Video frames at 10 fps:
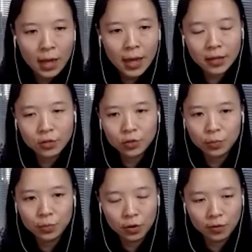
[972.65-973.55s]
is to
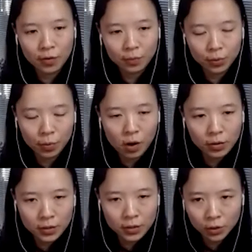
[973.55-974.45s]
pro
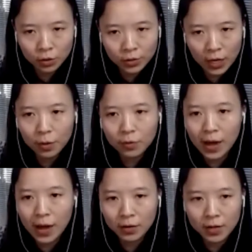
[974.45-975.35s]
propose a new type of
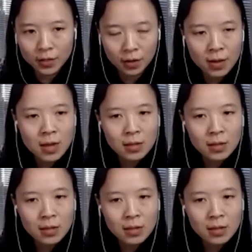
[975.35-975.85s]
algorithm